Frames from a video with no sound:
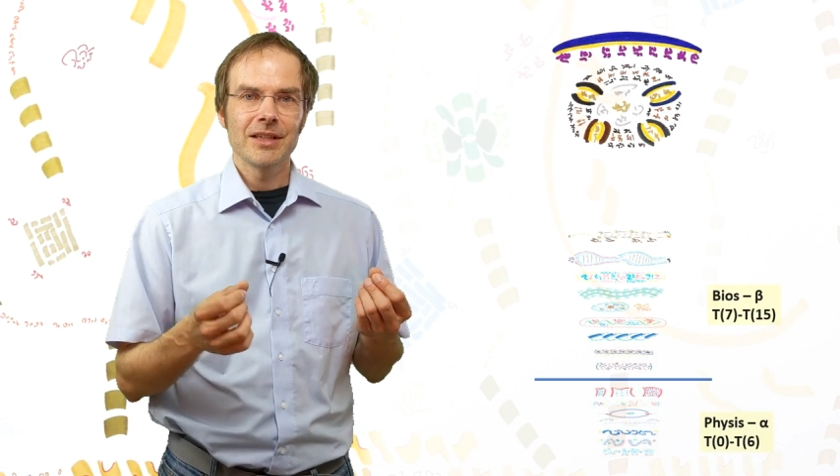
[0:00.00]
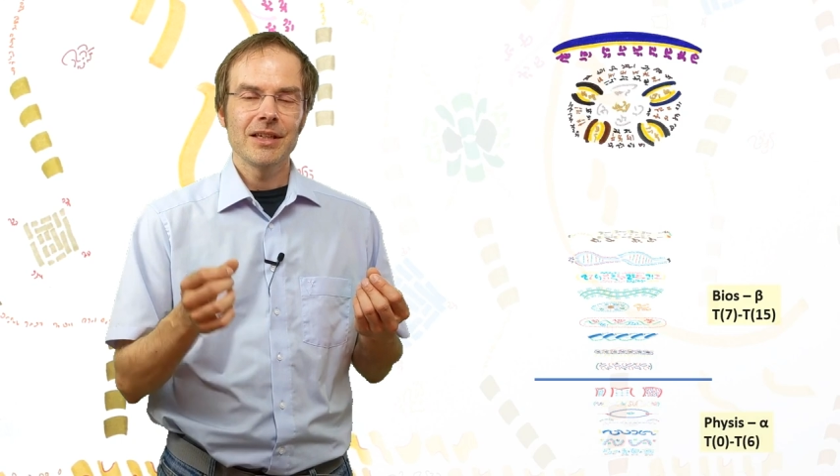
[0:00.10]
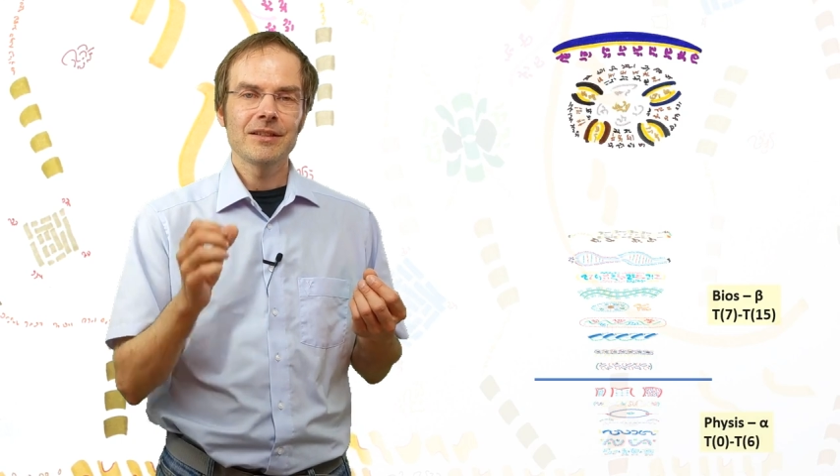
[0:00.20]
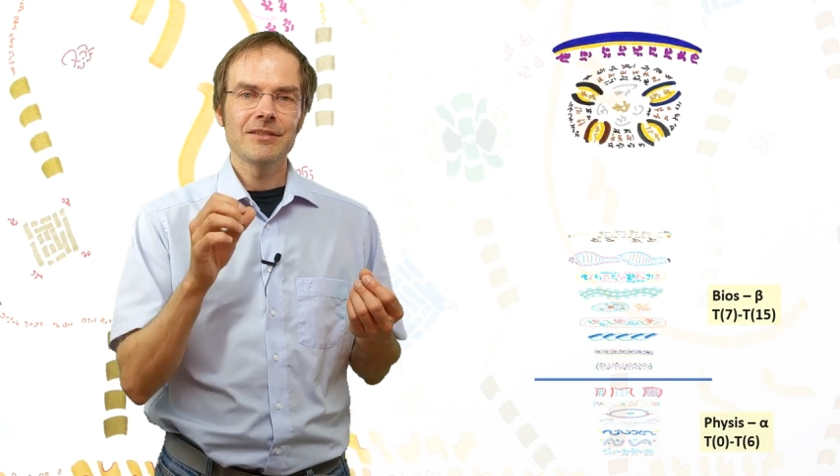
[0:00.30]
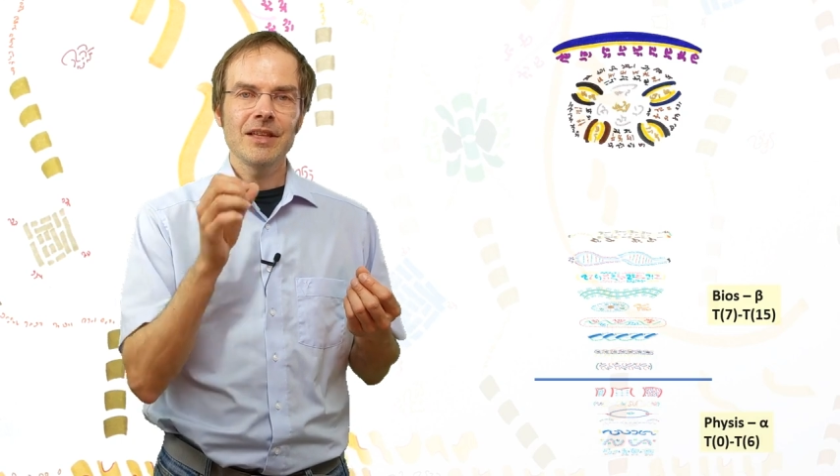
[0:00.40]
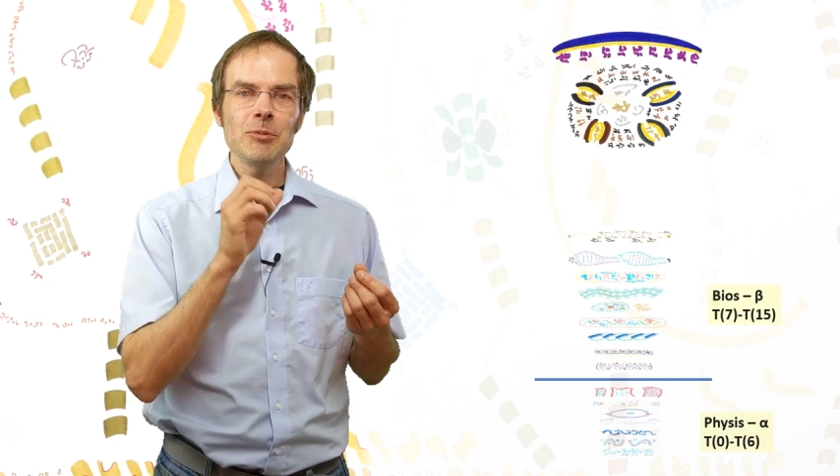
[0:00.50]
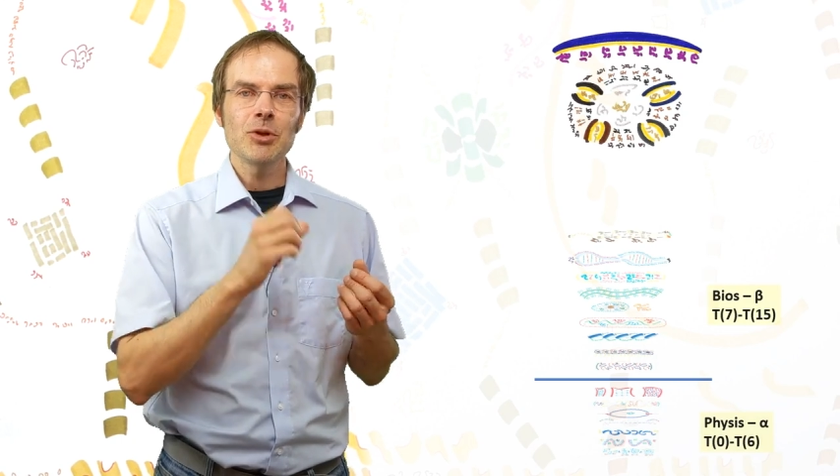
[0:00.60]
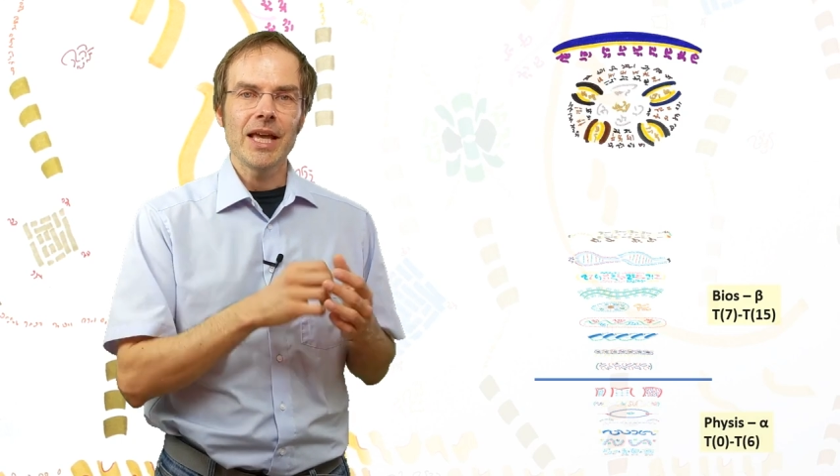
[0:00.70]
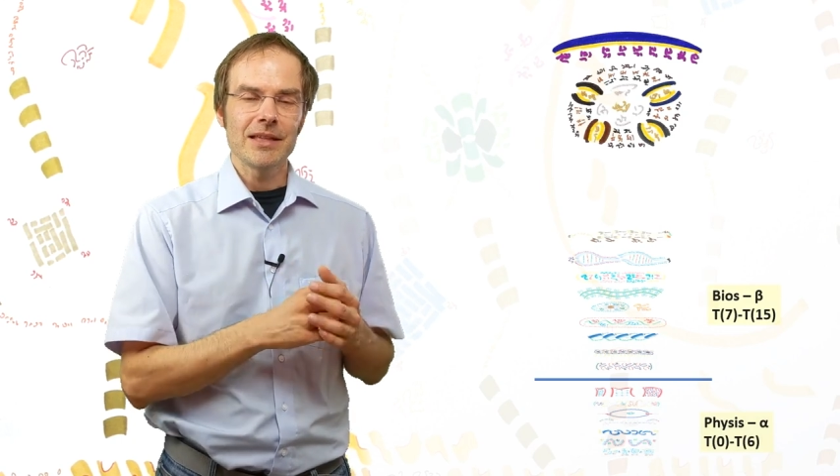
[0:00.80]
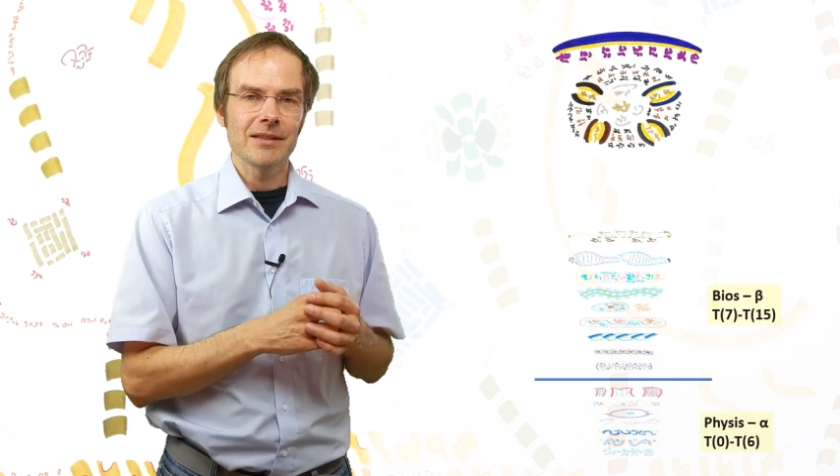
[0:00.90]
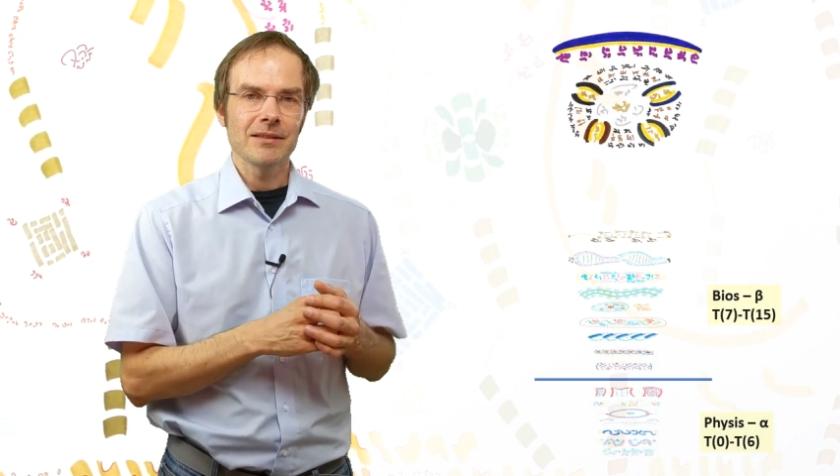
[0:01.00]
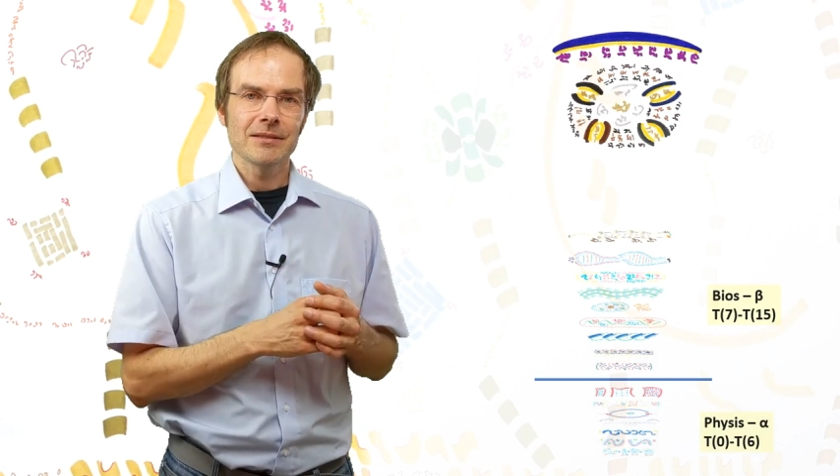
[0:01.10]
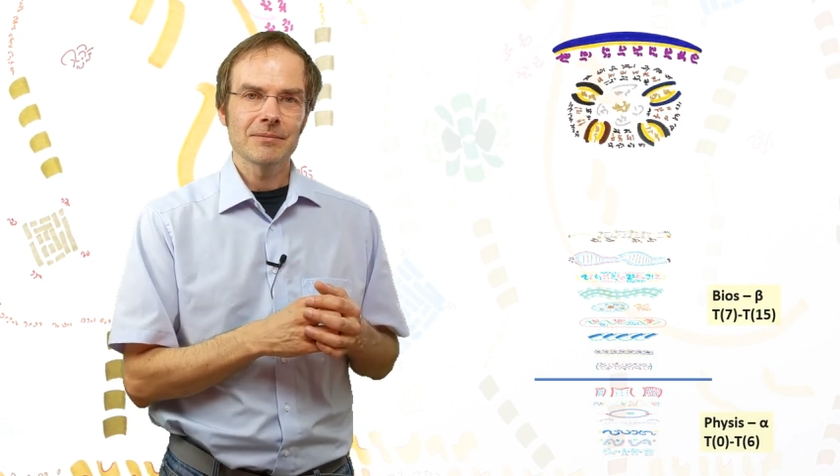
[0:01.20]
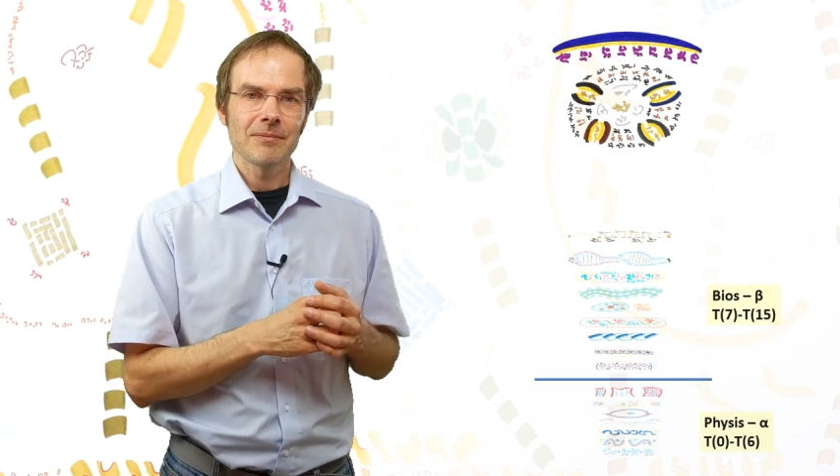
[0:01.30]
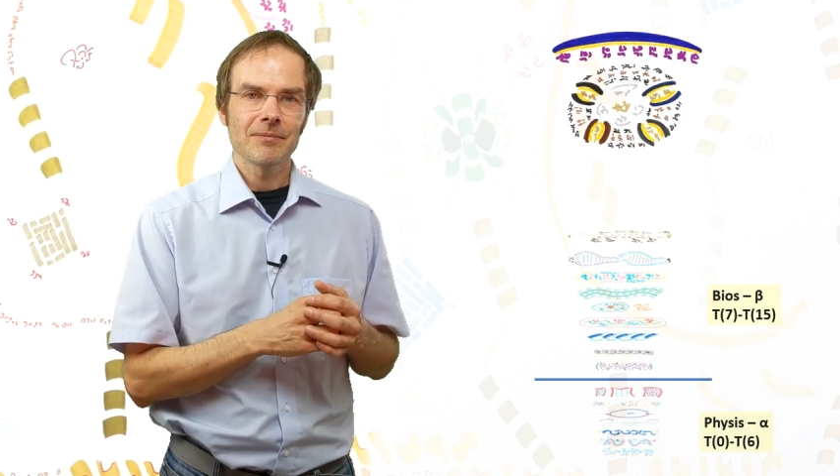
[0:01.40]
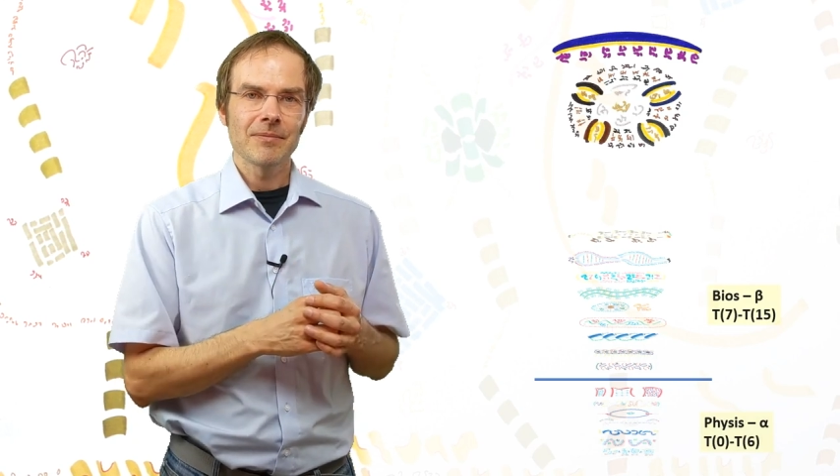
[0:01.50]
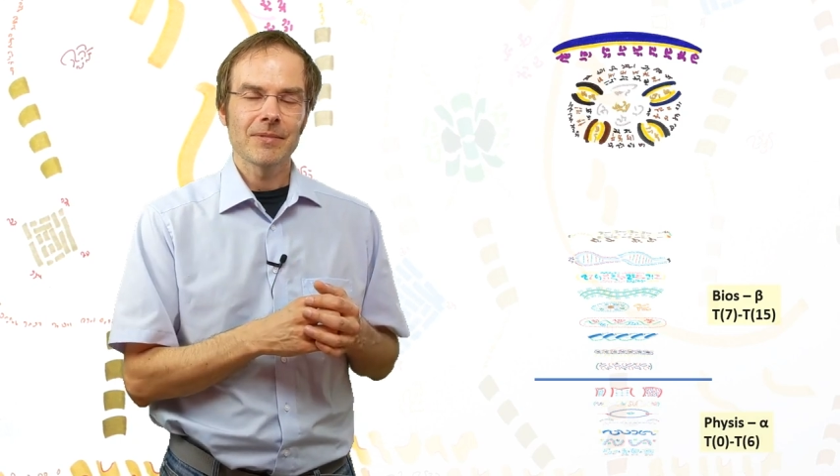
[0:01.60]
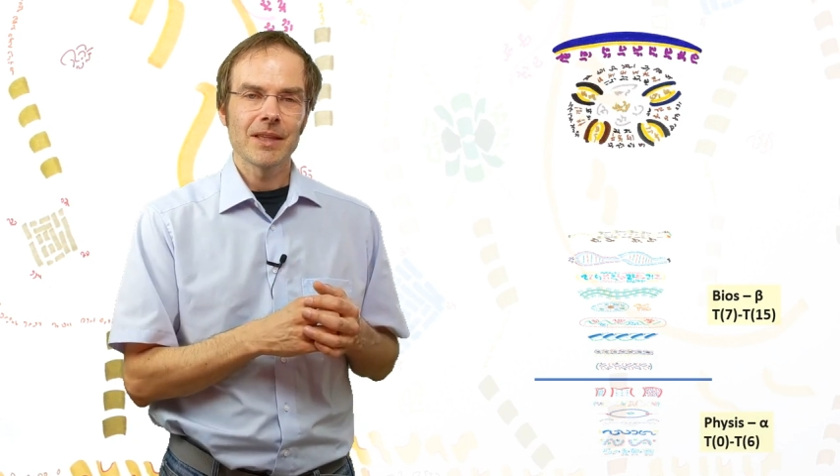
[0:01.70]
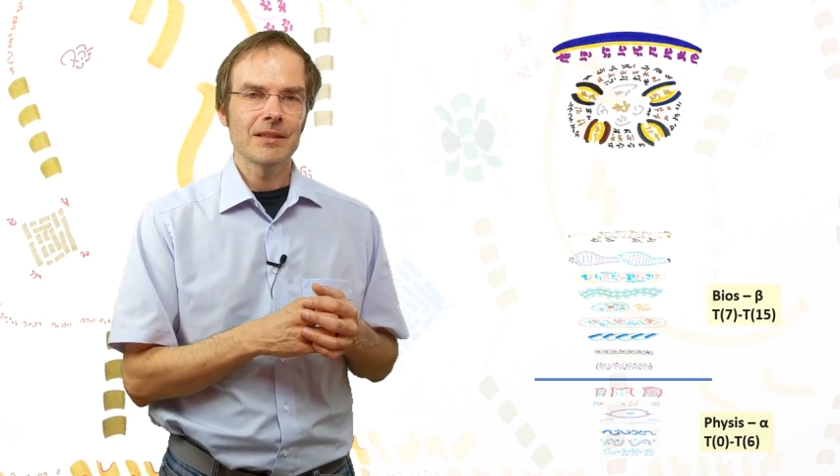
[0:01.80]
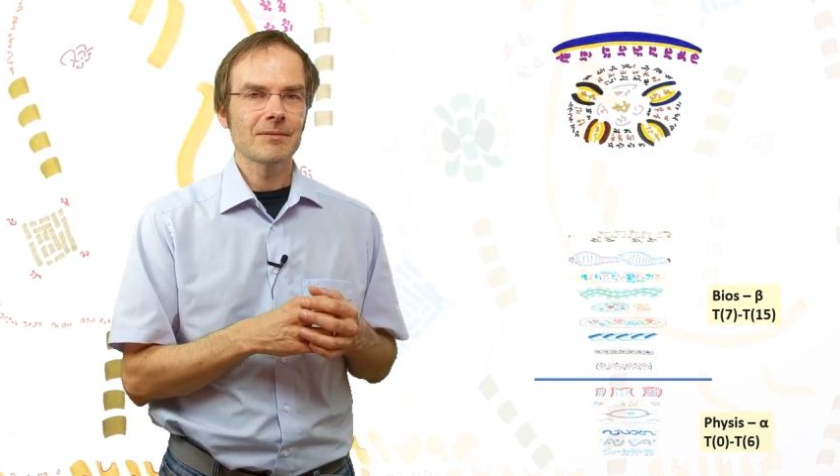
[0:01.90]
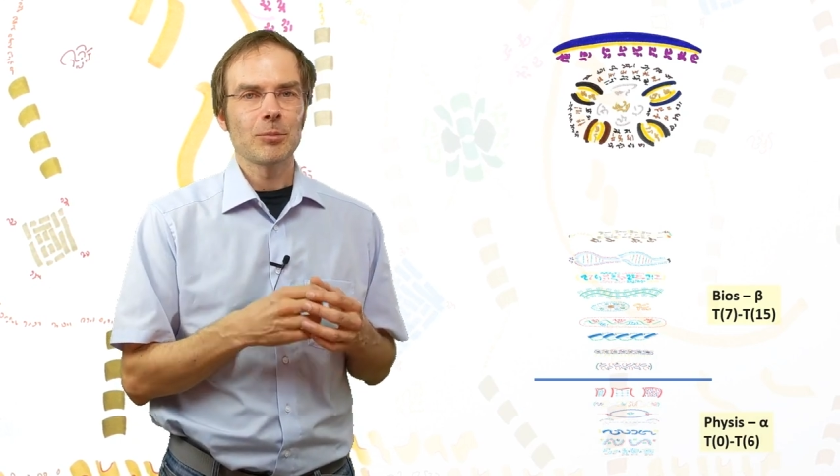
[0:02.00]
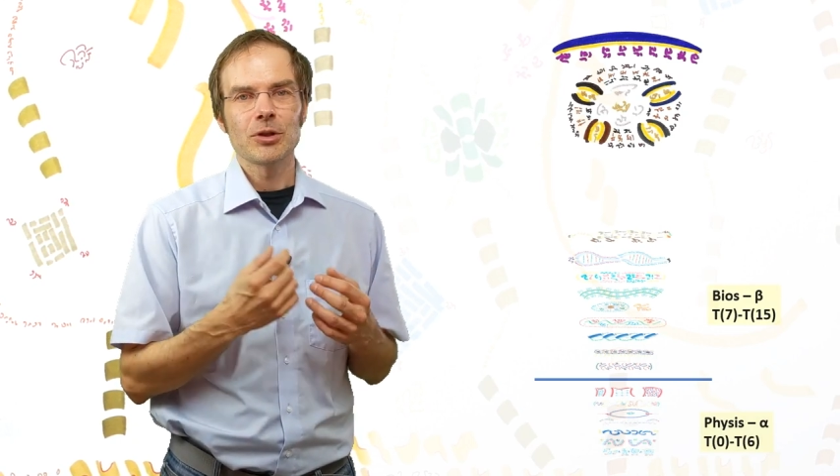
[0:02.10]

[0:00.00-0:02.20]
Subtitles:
is stimulated, that is,